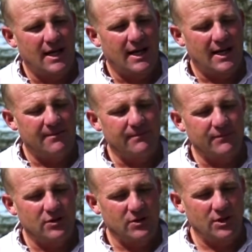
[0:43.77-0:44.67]
um,
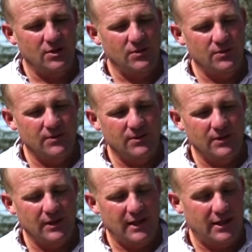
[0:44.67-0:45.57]
to use,
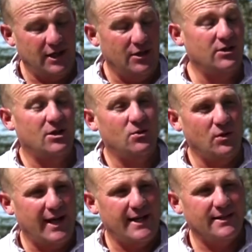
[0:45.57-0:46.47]
uh, you know, to
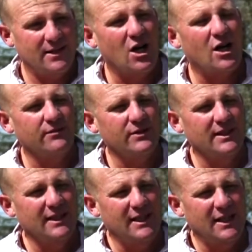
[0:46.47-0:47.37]
create calves,
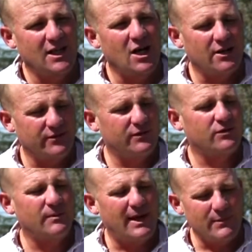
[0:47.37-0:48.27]
calves
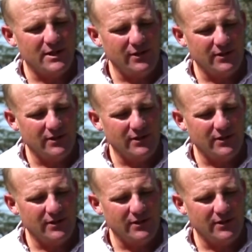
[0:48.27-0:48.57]
from that material.